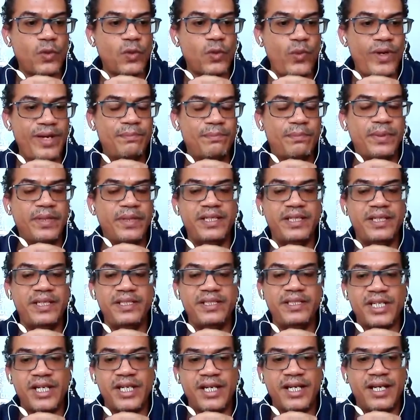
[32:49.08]

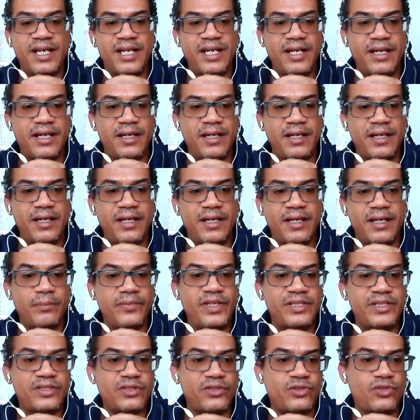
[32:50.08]
webpage,
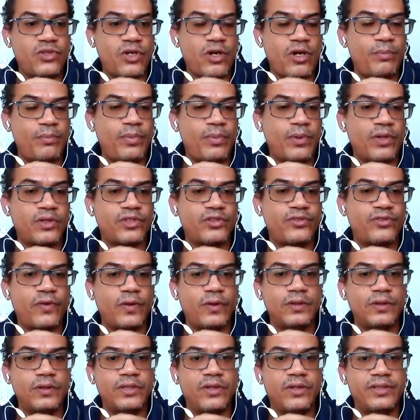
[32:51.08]
there's a
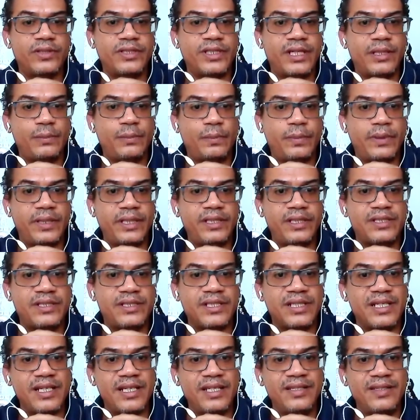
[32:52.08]
Dropbox folder on that
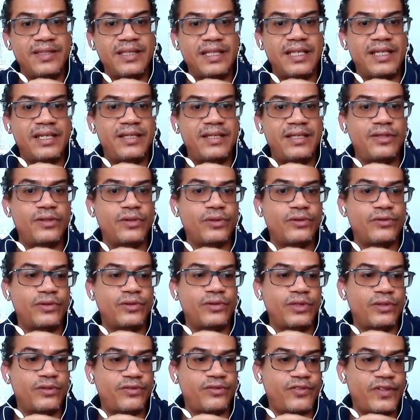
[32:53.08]
page, and in there
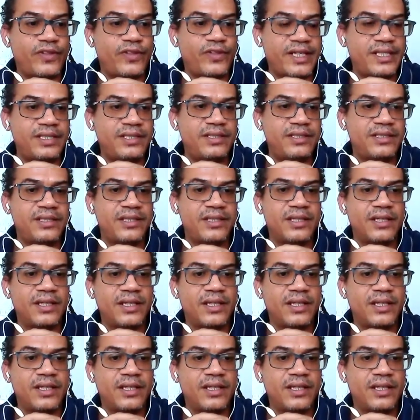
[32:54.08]
you'll find